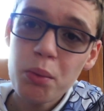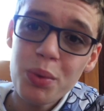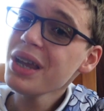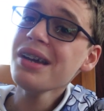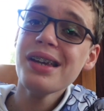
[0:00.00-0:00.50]

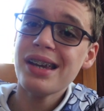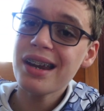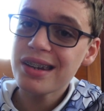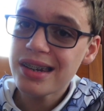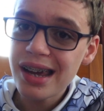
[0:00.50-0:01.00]
we are here
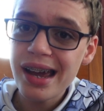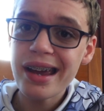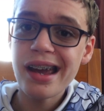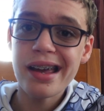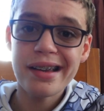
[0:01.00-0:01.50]

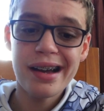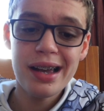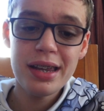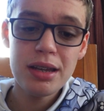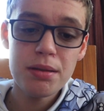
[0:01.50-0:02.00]
today and
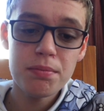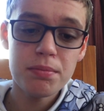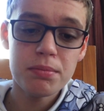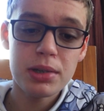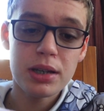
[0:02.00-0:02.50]
I
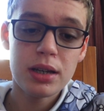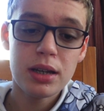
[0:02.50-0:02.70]
am